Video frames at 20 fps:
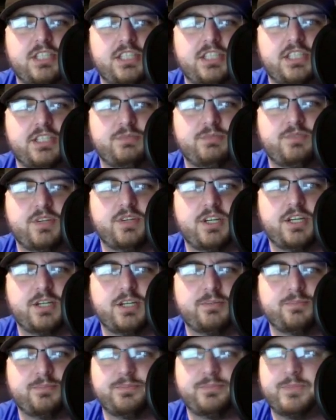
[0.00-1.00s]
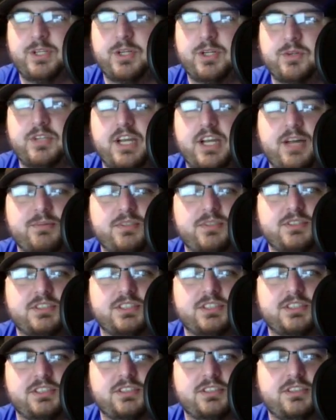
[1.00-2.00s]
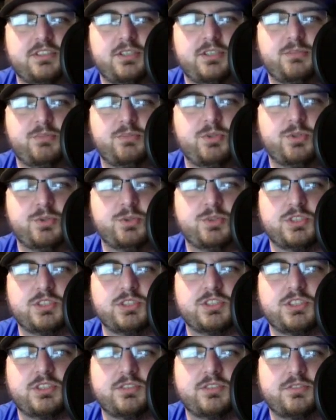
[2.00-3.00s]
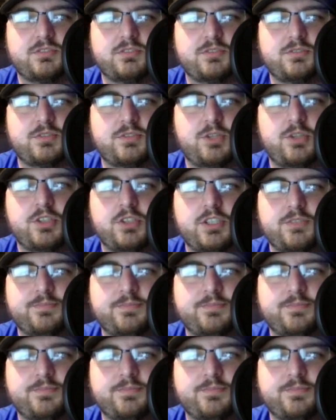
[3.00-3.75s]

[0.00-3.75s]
if Dobbins produces early.